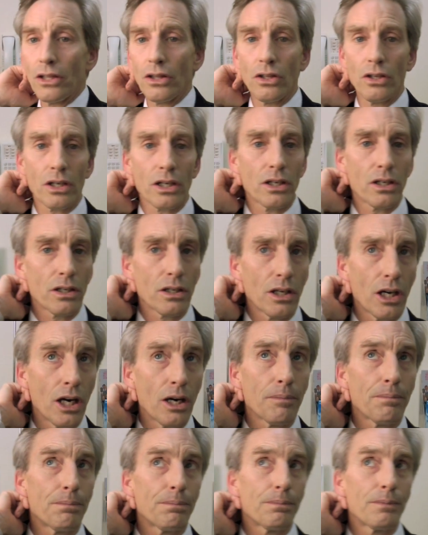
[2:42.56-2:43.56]
then look
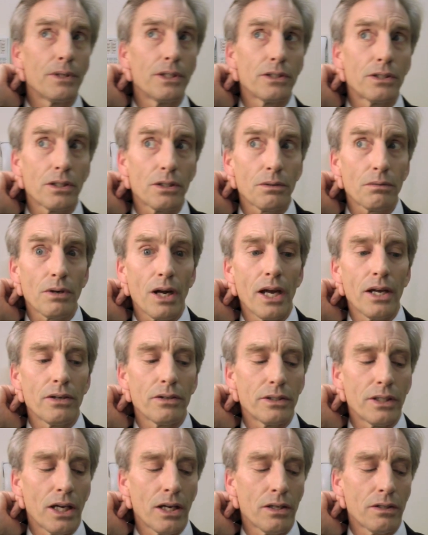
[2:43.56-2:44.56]
up into the right
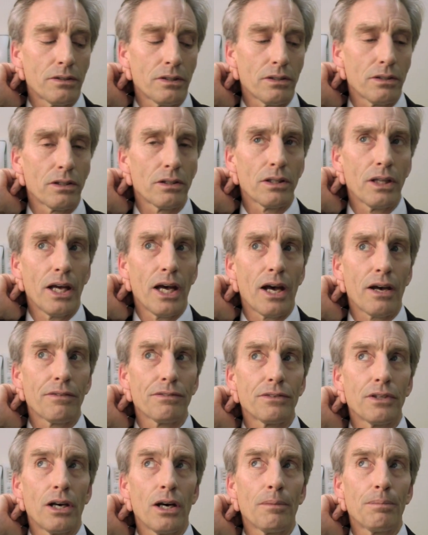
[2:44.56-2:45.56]
or down into the
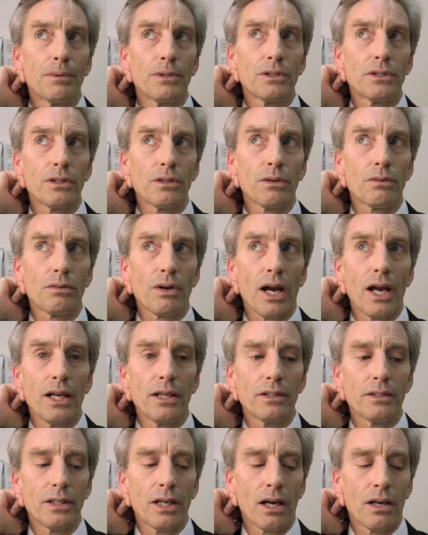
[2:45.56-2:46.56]
left, up into the
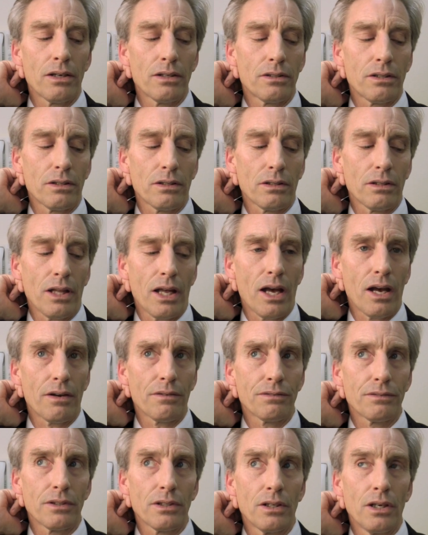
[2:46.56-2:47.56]
right, down into the
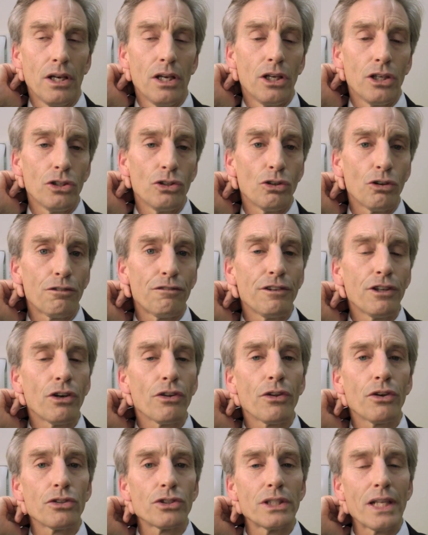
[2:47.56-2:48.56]
left, you'll
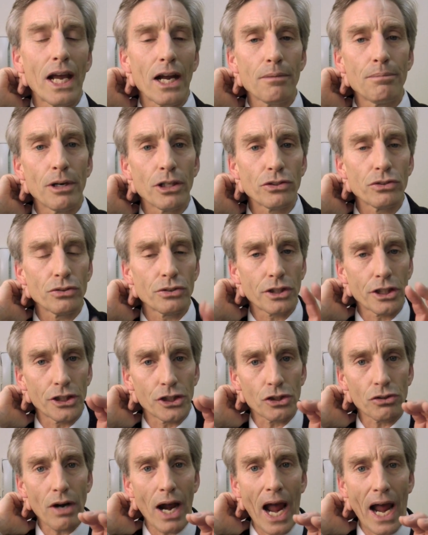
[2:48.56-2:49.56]
feel those neck muscles
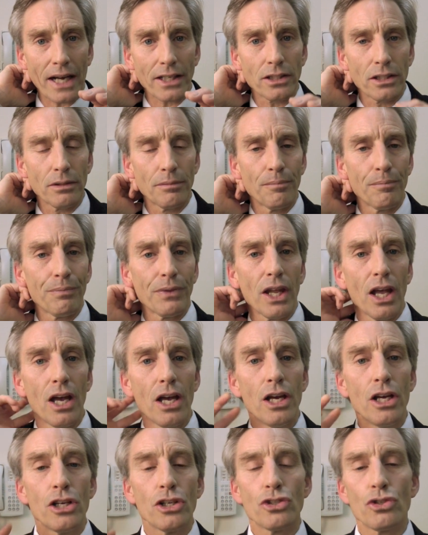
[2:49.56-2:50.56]
contract.
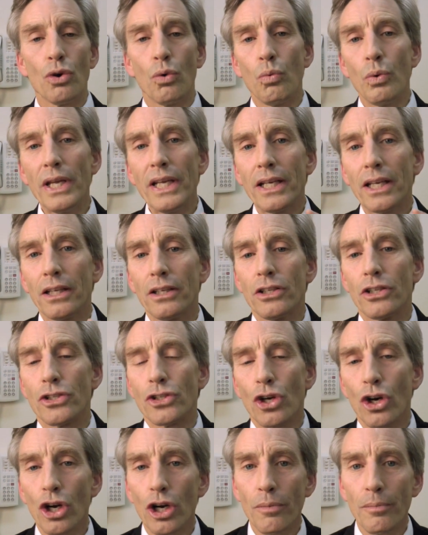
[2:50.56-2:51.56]
So we can
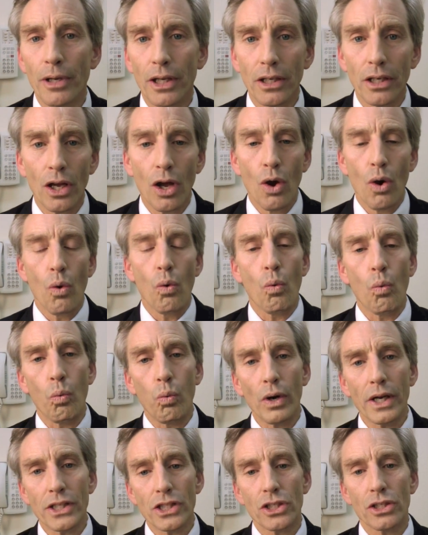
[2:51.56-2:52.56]
determine
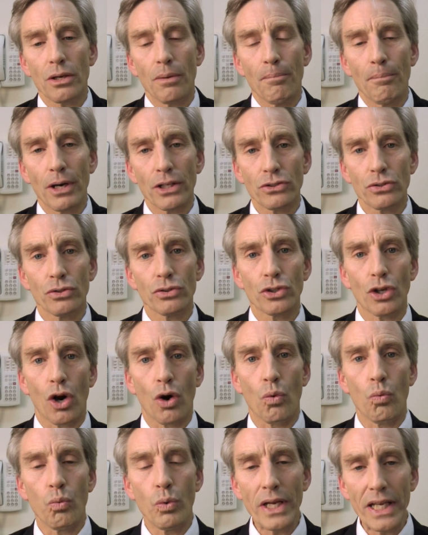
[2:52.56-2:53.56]
which muscles
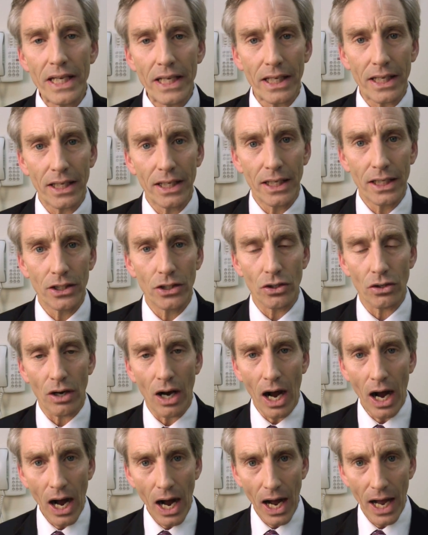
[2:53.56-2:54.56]
are weak in
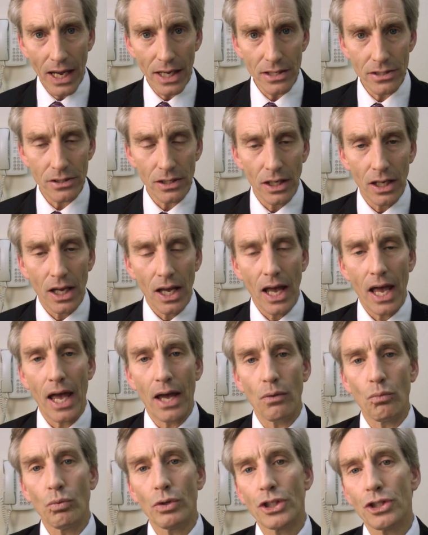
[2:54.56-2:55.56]
your eyes
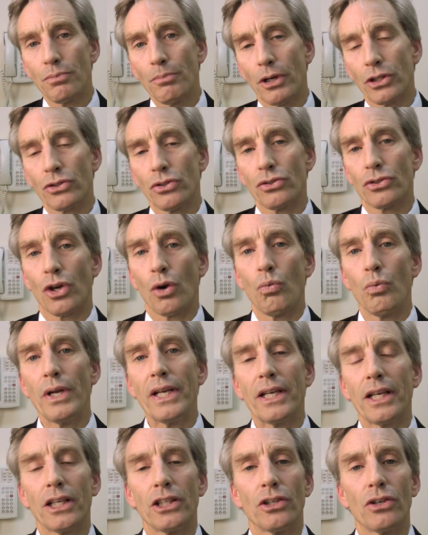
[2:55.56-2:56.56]
and which muscles are
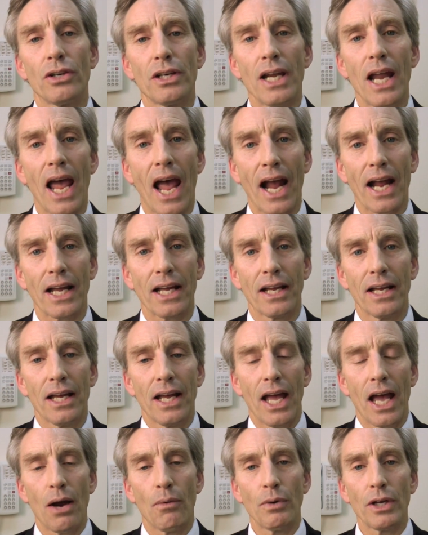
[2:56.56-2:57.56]
weak in your neck.
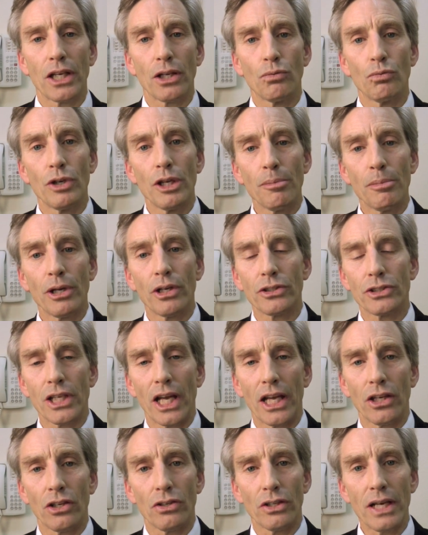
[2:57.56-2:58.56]
And we can
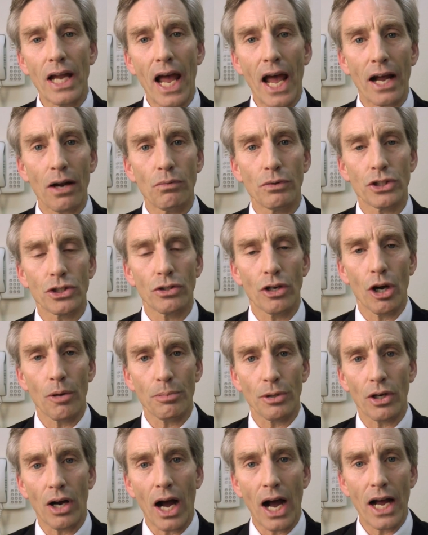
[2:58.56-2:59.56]
rehabilitate your neck, which will
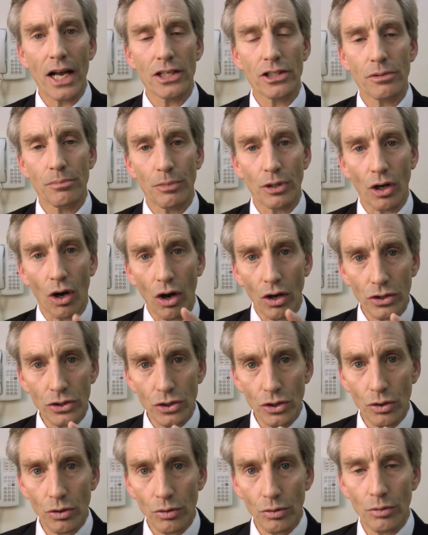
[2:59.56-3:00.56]
help your eyes, but
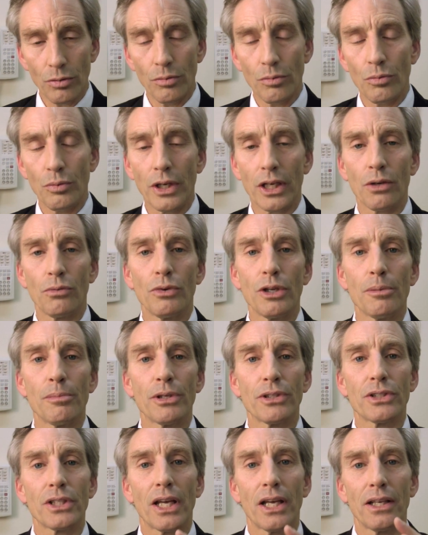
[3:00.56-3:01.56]
also we can
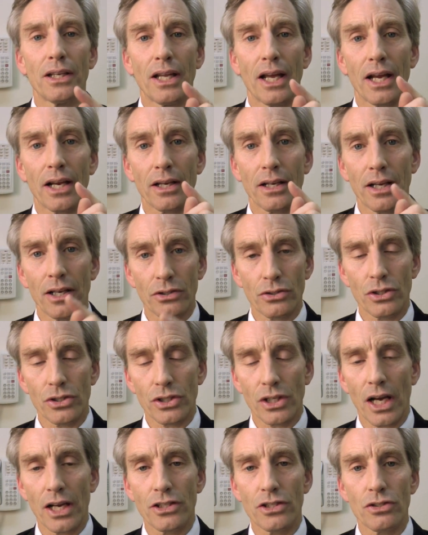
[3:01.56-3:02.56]
rehabilitate
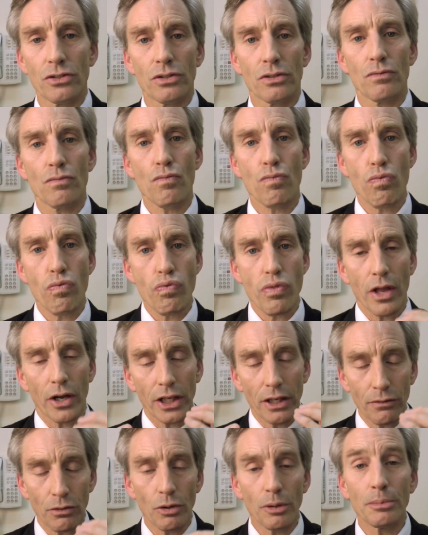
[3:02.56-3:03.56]
exercises,
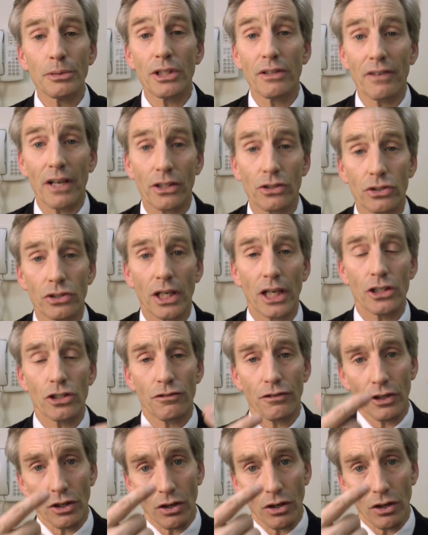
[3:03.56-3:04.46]
give you rehabilitative exercises